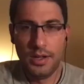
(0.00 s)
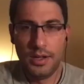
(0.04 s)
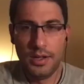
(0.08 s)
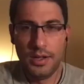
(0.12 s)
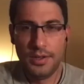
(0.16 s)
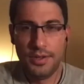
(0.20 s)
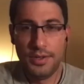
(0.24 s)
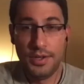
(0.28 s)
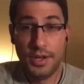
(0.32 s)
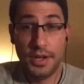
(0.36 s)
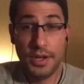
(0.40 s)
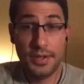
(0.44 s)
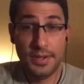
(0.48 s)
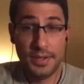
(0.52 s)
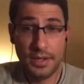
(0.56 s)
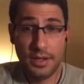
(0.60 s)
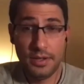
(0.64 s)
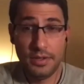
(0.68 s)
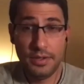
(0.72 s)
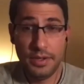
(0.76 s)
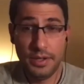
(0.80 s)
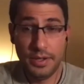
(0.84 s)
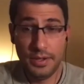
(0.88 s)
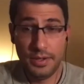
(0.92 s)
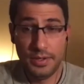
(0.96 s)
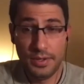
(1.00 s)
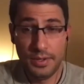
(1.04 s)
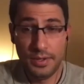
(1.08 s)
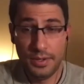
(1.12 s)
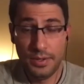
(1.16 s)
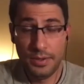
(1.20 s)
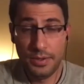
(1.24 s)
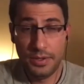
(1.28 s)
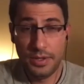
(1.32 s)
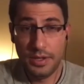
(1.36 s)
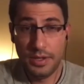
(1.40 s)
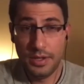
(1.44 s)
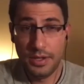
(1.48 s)
Chase Elliott too.
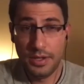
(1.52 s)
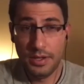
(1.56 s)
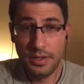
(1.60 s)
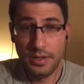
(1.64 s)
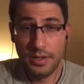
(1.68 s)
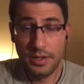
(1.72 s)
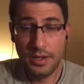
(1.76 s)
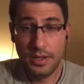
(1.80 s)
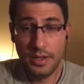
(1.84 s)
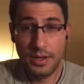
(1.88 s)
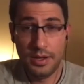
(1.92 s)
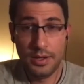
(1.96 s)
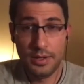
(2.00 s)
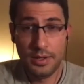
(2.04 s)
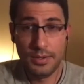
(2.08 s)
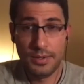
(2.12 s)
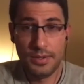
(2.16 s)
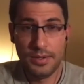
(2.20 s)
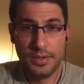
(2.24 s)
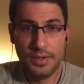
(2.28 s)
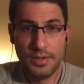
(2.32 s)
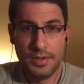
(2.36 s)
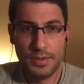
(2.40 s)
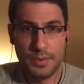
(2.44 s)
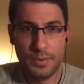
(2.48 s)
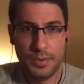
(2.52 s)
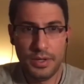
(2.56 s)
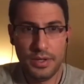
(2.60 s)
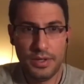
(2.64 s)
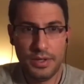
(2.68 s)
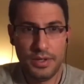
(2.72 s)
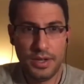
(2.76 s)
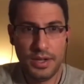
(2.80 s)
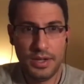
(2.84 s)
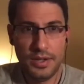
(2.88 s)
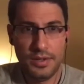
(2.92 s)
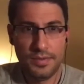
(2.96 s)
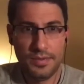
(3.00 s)
They announced this week
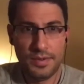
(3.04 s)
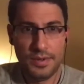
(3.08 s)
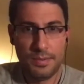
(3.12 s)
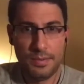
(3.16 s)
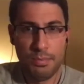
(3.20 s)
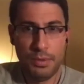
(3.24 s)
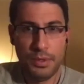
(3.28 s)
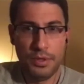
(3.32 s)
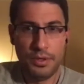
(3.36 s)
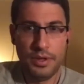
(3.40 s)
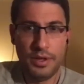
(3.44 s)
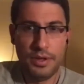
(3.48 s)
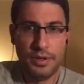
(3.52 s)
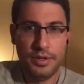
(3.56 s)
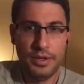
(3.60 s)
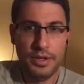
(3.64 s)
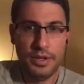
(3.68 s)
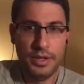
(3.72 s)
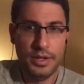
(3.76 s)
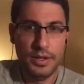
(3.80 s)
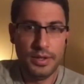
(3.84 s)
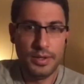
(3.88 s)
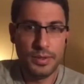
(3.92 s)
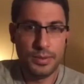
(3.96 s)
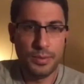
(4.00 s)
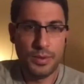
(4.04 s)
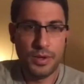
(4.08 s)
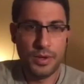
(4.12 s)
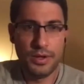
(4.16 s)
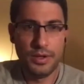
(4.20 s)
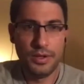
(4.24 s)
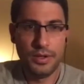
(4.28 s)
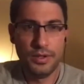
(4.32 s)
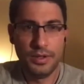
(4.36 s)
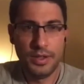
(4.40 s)
Chase versus Bill Elliott as well.